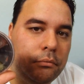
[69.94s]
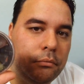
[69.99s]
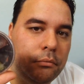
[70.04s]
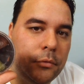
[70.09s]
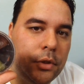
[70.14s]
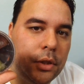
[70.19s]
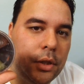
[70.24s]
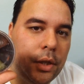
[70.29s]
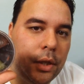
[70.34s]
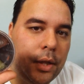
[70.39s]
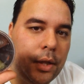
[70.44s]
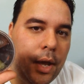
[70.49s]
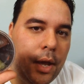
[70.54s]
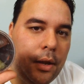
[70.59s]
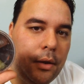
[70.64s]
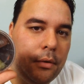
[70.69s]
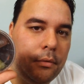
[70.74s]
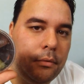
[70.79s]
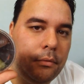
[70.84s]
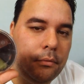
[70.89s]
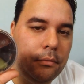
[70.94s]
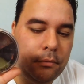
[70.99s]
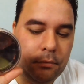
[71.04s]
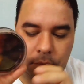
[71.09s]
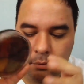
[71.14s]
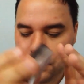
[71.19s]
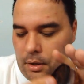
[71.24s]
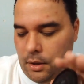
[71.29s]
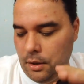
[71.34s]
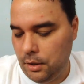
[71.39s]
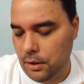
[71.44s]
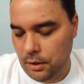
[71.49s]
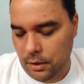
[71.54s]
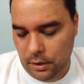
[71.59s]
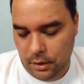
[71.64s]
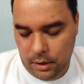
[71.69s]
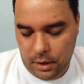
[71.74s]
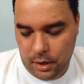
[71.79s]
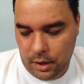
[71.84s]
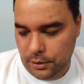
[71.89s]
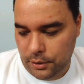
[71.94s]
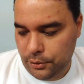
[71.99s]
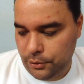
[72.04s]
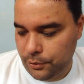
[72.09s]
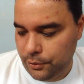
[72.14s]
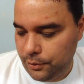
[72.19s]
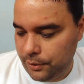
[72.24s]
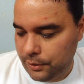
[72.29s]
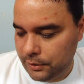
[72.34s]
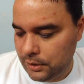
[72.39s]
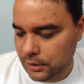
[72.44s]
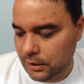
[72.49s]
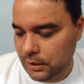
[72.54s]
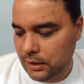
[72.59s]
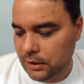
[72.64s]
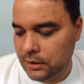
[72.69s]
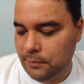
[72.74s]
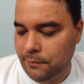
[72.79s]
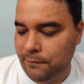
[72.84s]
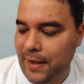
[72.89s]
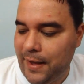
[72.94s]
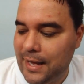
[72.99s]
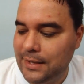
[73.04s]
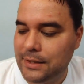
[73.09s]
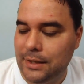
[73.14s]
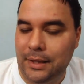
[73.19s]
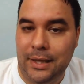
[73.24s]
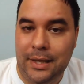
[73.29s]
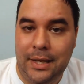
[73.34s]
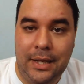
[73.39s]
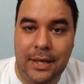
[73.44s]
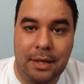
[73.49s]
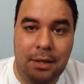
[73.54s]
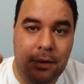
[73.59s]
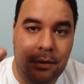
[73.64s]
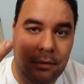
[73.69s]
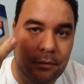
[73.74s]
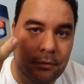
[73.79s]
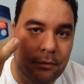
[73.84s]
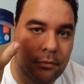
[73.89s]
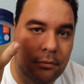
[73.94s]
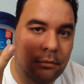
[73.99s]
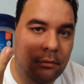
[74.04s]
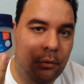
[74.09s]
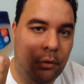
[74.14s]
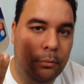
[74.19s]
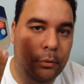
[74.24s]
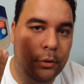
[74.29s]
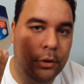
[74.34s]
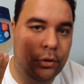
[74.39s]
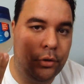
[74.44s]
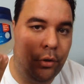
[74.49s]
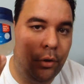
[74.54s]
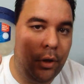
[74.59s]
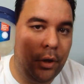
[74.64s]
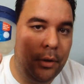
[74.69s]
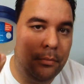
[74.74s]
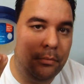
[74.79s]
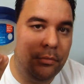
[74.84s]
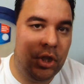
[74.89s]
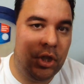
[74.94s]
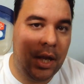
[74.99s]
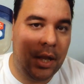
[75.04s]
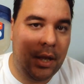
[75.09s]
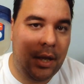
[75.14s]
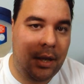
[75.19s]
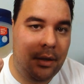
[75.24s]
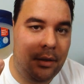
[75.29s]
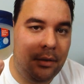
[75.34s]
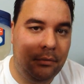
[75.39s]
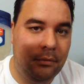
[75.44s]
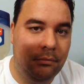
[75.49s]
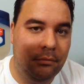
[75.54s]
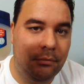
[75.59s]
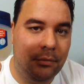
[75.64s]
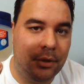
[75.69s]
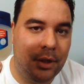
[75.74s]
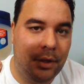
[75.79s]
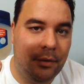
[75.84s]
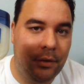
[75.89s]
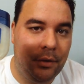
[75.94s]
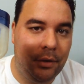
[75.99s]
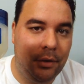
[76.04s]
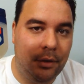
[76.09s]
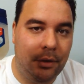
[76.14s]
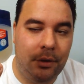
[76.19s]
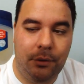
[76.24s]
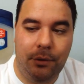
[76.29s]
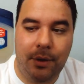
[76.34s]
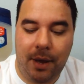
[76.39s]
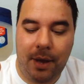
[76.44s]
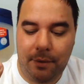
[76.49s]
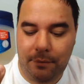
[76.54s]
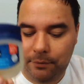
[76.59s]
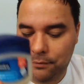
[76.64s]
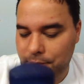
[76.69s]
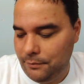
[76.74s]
just like that. You're going to need some Vaseline or petroleum jelly, whichever you have.